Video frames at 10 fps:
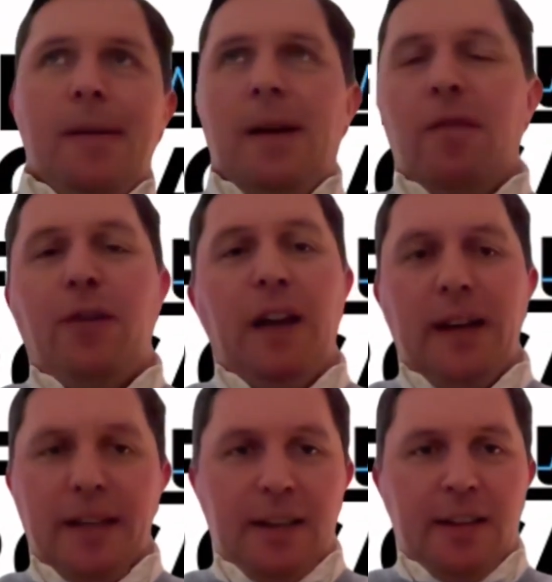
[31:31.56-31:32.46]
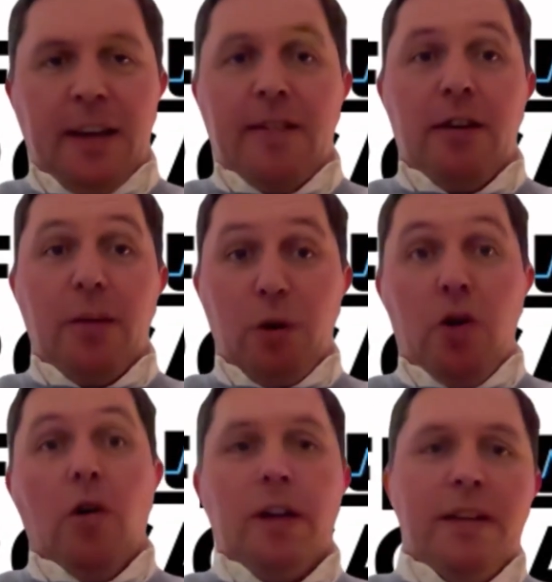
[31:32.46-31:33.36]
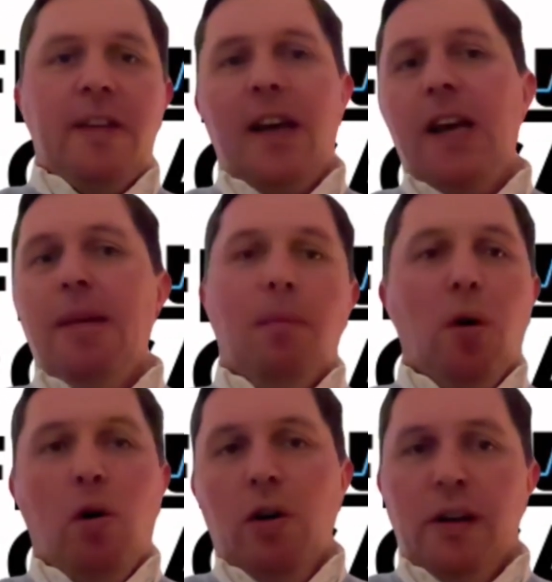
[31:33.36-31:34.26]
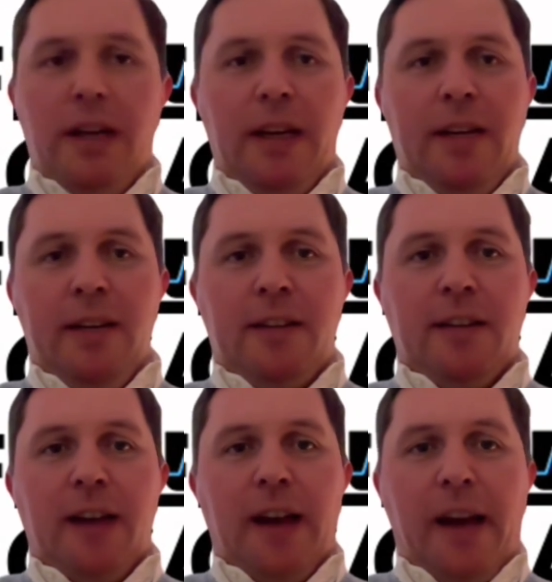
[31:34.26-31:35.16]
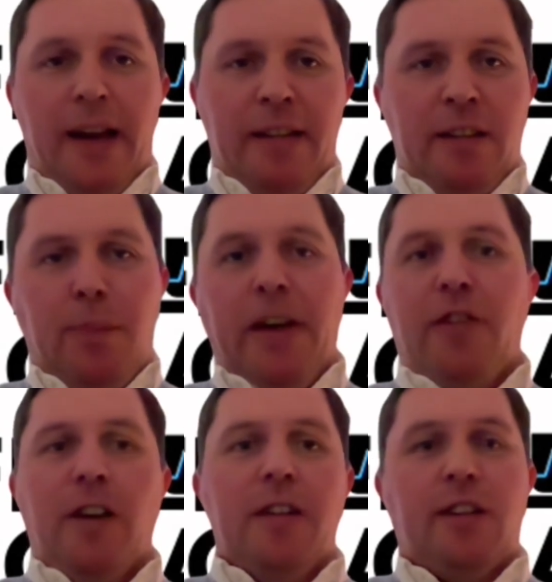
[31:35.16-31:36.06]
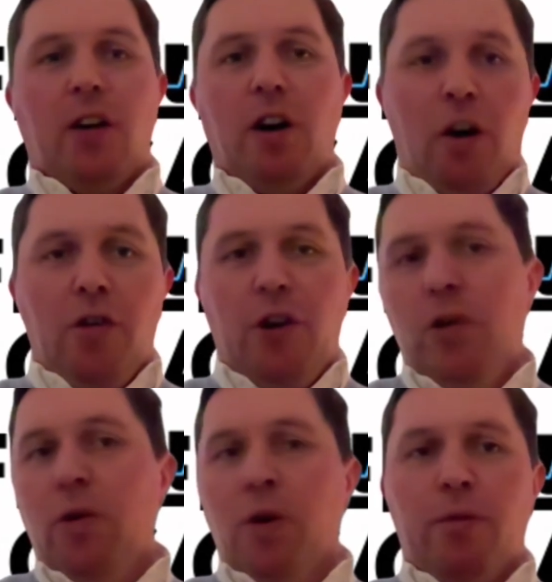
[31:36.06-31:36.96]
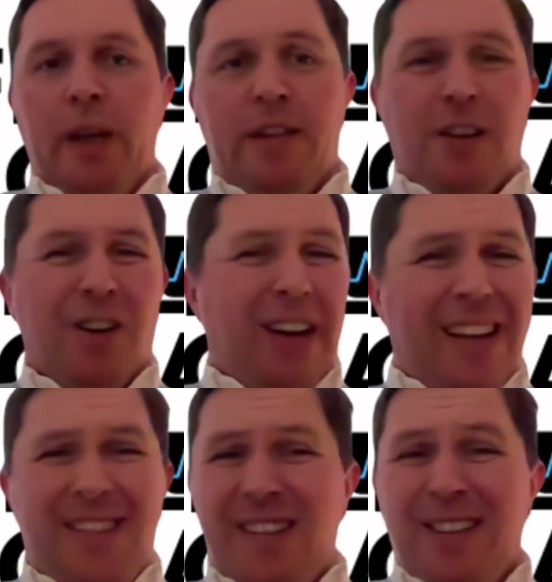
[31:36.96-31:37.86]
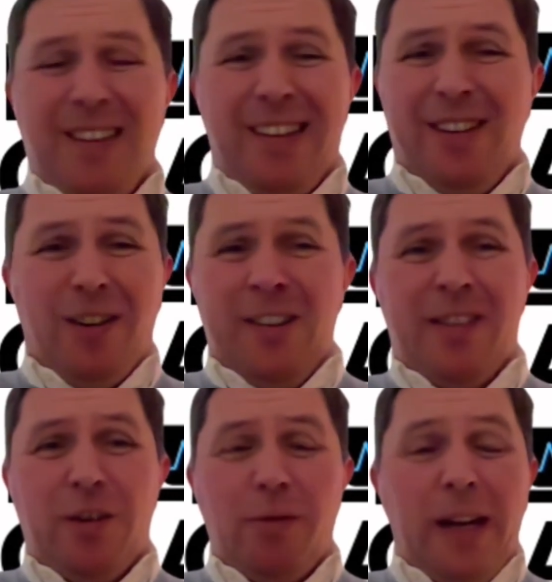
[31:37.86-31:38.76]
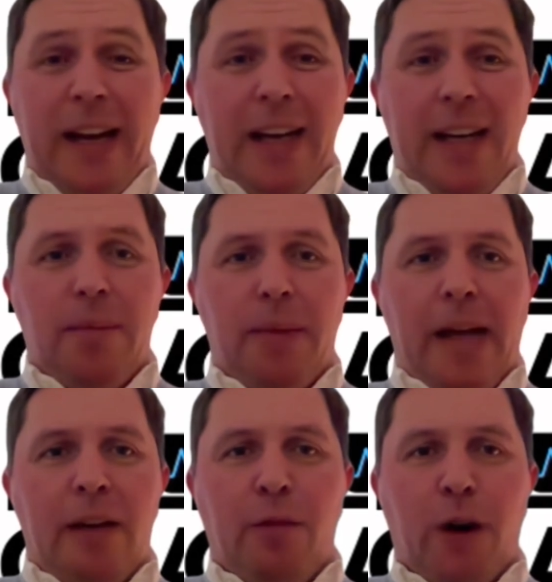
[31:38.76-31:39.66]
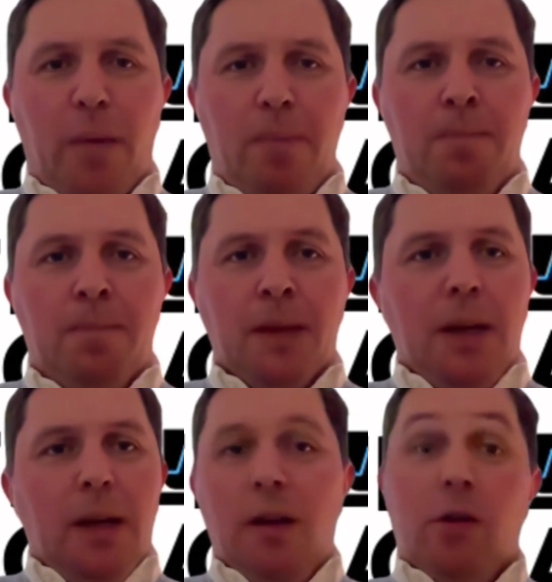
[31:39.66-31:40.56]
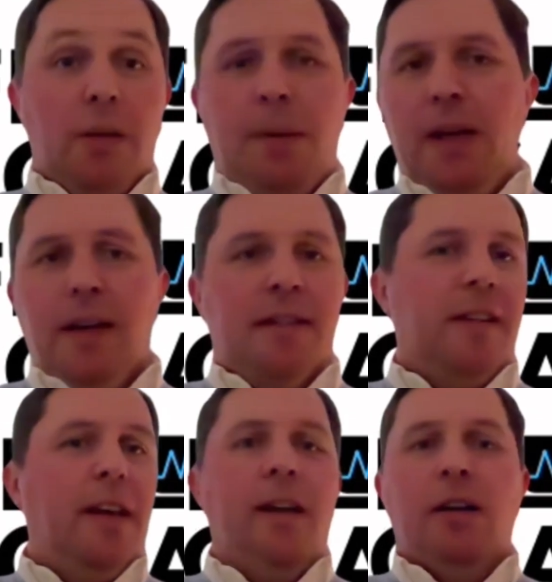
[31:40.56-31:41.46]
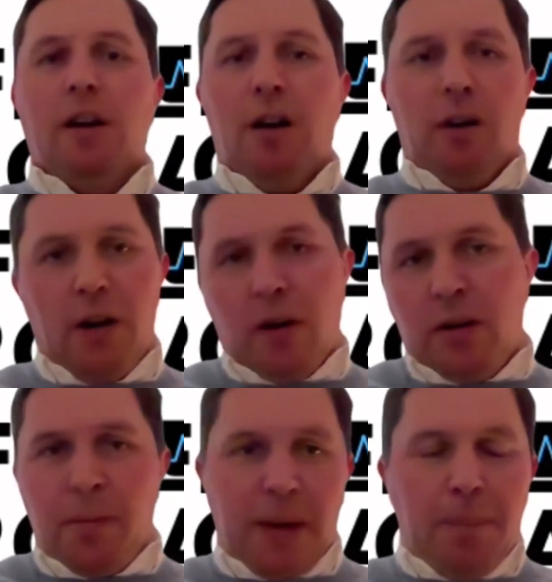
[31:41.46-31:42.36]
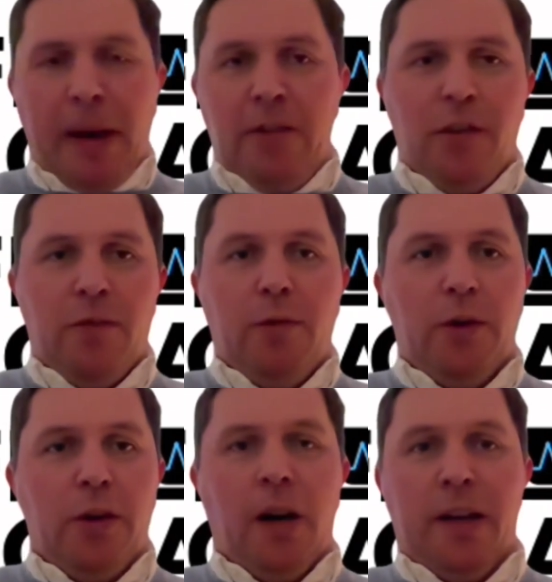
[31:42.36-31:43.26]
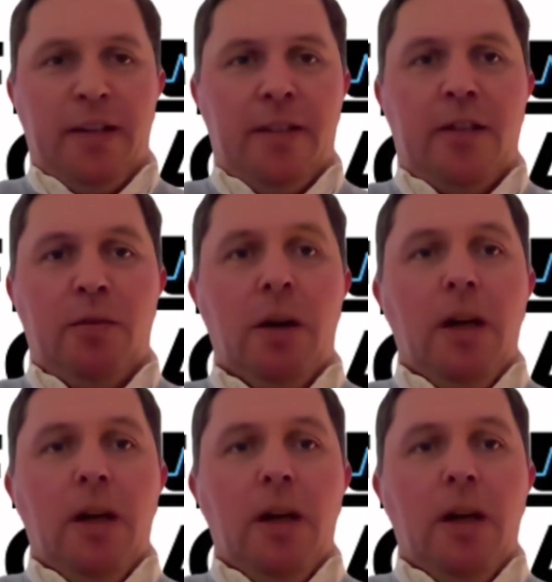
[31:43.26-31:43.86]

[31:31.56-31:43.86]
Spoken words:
a feeling in the sector that we're going to see more of these specialist or newer REITs, or is there really any demand from, the PIC or the big pension fund guys to,